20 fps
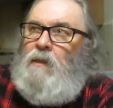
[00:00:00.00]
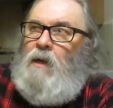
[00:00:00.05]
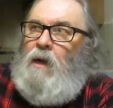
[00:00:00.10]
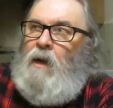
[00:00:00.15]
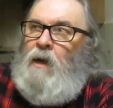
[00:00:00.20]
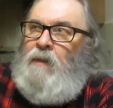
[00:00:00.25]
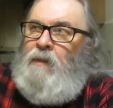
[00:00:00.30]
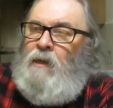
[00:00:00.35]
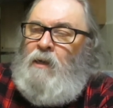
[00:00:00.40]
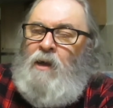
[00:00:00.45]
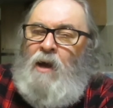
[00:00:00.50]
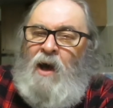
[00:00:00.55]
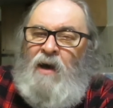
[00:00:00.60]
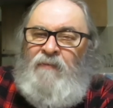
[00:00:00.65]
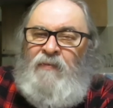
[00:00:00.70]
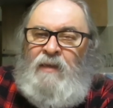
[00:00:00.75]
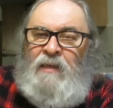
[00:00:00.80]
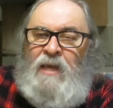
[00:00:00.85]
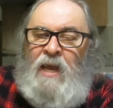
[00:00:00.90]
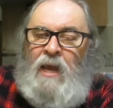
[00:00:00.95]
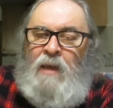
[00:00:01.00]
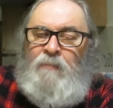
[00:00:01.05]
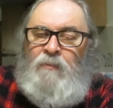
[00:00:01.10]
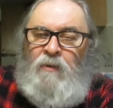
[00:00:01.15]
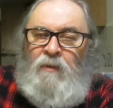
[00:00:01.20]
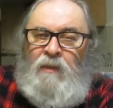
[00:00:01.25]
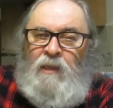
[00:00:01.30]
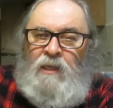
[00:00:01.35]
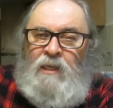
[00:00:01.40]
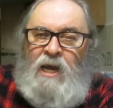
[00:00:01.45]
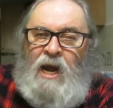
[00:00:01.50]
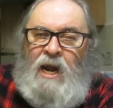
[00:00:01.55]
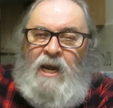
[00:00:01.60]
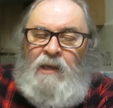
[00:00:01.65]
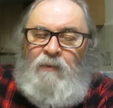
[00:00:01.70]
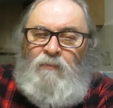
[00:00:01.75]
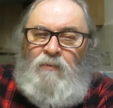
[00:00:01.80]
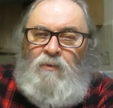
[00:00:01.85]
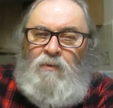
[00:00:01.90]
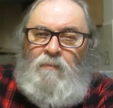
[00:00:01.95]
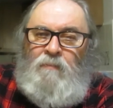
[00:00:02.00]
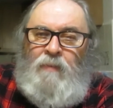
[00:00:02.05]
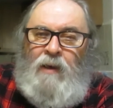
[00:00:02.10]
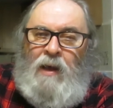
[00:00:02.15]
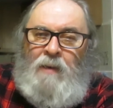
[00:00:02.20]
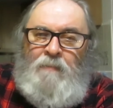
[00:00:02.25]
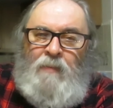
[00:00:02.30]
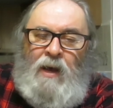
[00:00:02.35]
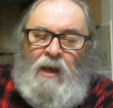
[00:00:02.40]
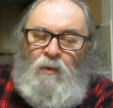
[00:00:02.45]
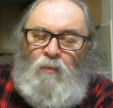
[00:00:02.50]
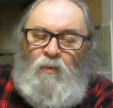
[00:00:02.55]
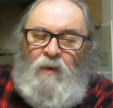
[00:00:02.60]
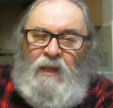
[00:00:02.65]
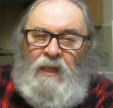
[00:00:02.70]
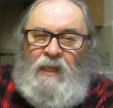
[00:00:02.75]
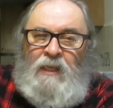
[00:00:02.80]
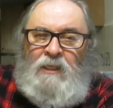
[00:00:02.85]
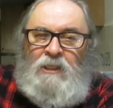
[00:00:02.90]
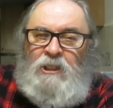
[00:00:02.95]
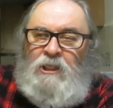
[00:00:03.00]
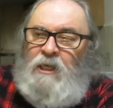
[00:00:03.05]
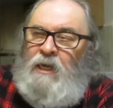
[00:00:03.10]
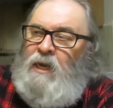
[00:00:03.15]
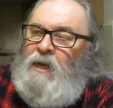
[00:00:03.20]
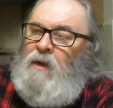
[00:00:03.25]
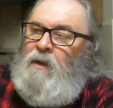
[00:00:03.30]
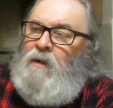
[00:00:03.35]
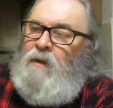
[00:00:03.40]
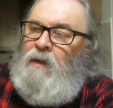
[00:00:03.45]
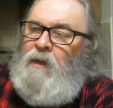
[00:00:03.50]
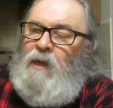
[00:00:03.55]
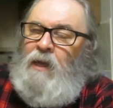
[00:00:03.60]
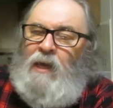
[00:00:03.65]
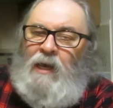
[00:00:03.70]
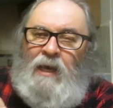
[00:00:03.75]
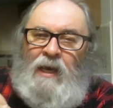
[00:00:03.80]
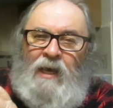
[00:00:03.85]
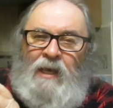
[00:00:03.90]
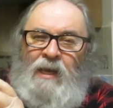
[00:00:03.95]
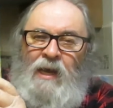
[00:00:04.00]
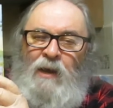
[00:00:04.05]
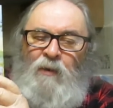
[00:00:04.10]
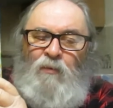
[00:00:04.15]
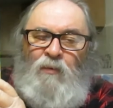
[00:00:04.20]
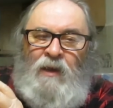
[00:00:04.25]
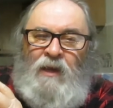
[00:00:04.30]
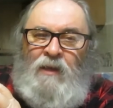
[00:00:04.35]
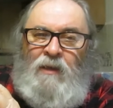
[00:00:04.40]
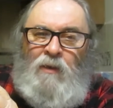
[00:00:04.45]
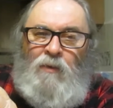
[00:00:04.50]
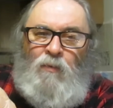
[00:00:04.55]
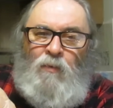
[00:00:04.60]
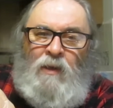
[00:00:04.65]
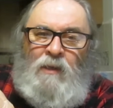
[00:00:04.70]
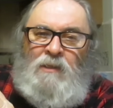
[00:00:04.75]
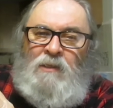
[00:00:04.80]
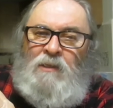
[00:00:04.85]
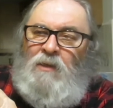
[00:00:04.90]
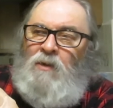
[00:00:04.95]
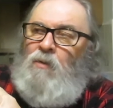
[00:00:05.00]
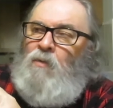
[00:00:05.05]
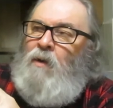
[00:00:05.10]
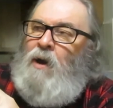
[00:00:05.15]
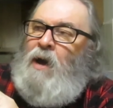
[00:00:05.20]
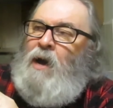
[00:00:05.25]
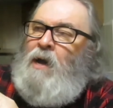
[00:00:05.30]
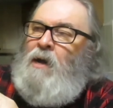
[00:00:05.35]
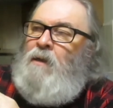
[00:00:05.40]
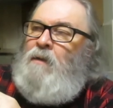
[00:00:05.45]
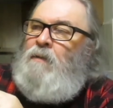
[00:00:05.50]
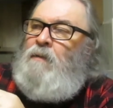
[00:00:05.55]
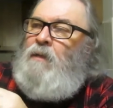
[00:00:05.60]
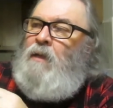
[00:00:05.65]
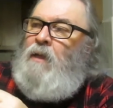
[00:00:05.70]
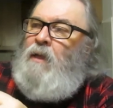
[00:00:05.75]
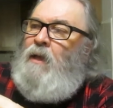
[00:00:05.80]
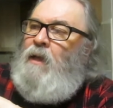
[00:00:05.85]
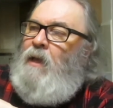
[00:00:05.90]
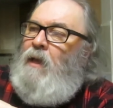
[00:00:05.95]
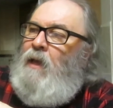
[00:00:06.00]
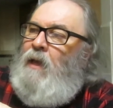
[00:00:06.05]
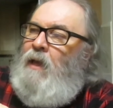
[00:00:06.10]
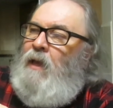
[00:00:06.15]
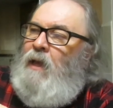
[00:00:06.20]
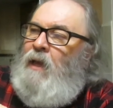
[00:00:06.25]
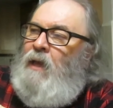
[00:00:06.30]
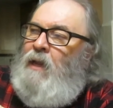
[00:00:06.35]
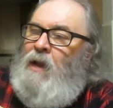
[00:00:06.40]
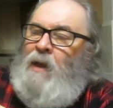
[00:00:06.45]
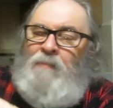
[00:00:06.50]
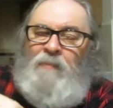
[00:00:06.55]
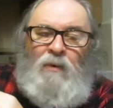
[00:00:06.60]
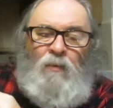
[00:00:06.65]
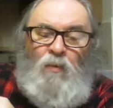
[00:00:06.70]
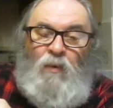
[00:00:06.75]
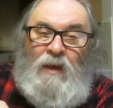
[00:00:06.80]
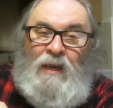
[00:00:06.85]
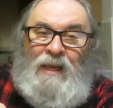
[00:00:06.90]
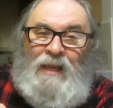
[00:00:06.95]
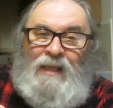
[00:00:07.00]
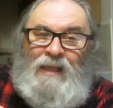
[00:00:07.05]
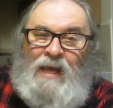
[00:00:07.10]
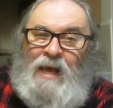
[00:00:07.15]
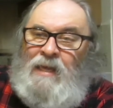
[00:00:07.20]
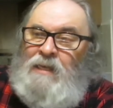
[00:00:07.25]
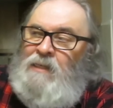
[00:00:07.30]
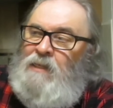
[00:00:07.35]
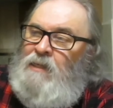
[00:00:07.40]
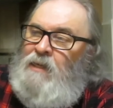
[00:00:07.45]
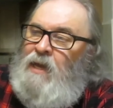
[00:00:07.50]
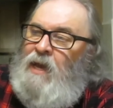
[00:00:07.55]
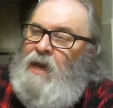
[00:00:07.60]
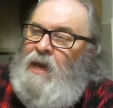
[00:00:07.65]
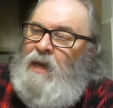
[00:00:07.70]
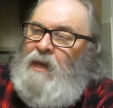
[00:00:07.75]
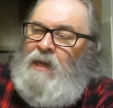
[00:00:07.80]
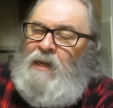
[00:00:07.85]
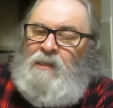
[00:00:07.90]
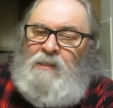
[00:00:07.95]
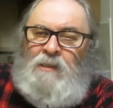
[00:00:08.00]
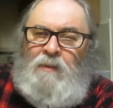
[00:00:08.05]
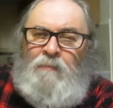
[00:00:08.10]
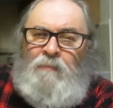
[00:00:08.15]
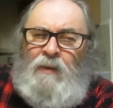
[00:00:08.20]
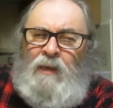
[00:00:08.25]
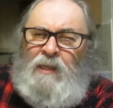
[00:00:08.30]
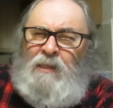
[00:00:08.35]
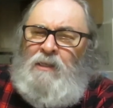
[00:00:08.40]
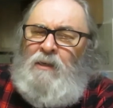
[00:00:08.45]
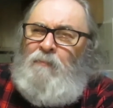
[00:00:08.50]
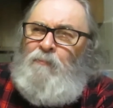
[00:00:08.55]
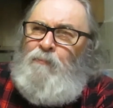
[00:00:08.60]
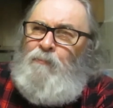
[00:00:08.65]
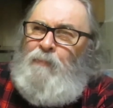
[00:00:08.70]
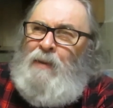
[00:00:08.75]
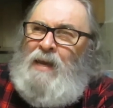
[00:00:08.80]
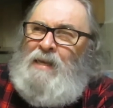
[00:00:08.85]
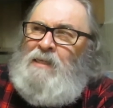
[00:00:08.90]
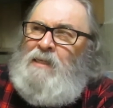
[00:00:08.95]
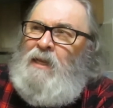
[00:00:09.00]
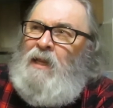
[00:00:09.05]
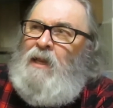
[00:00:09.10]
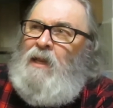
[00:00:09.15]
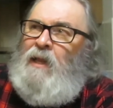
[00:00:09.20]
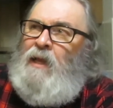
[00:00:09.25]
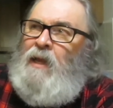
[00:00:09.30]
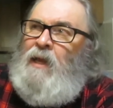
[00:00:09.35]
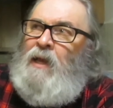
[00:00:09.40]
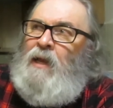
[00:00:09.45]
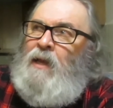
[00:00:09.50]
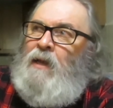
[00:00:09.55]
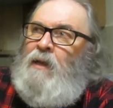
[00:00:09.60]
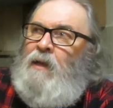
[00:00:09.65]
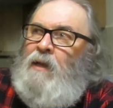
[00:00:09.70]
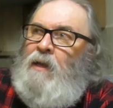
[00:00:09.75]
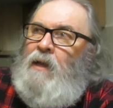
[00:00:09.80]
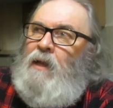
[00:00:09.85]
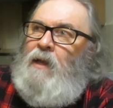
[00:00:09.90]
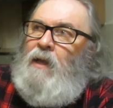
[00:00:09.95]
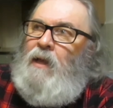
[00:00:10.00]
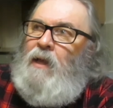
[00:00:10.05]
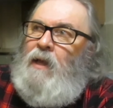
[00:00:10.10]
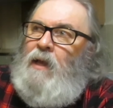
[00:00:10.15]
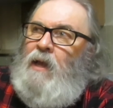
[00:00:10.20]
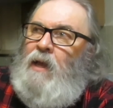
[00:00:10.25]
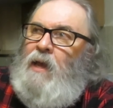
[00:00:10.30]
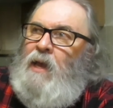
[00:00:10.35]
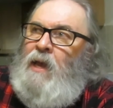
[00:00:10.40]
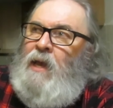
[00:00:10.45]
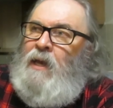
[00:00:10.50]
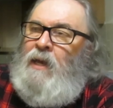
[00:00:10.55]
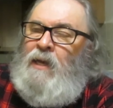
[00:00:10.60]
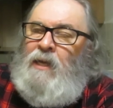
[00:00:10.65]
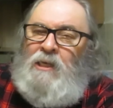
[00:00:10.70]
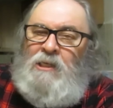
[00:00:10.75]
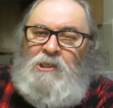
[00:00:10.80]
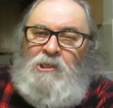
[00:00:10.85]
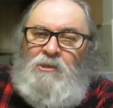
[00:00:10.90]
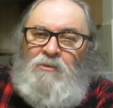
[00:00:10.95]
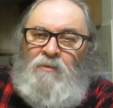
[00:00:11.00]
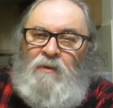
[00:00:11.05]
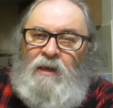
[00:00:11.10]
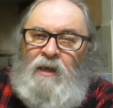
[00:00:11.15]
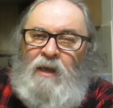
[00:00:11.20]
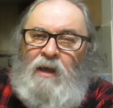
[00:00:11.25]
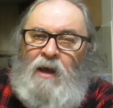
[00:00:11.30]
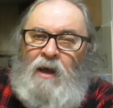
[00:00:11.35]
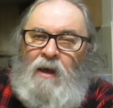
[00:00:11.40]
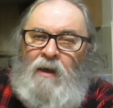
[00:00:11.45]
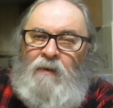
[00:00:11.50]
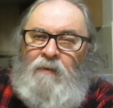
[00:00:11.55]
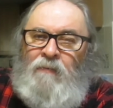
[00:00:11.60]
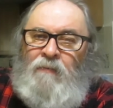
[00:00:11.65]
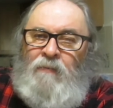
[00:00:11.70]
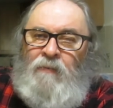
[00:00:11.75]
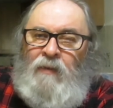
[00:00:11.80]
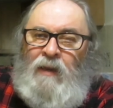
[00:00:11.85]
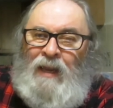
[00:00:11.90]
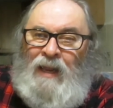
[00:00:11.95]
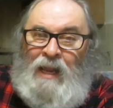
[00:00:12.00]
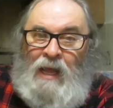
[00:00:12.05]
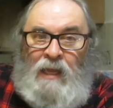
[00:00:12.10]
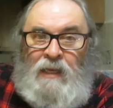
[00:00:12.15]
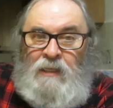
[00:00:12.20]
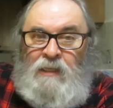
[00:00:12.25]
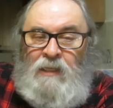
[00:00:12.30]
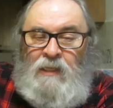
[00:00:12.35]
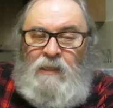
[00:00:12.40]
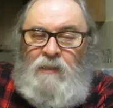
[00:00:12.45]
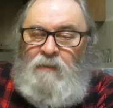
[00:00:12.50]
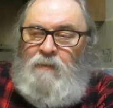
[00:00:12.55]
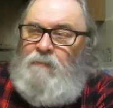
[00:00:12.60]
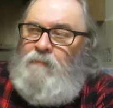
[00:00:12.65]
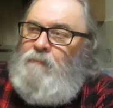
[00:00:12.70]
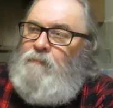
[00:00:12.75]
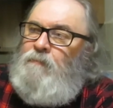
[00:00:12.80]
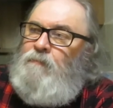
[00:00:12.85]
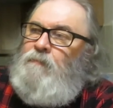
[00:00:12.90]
on the coffee table in the dining room by my reading chair. And I read it once in a while. And I've been reading that today. It's a, it's a basically a history of London